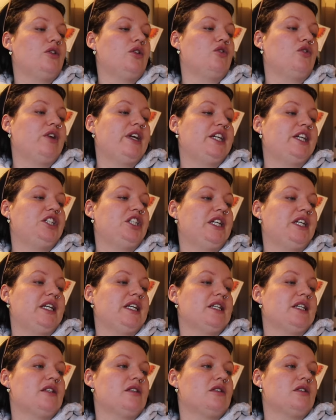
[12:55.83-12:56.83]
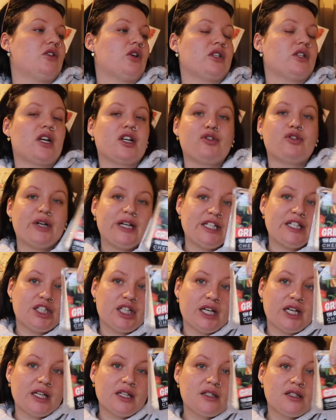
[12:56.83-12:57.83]
The Greek cheese. So it's like grilling
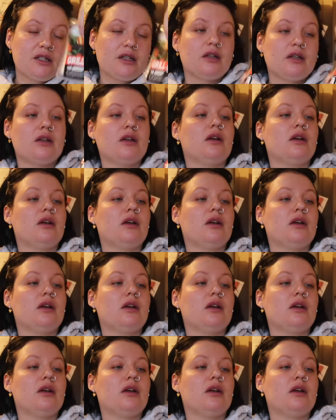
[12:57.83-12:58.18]
cheese.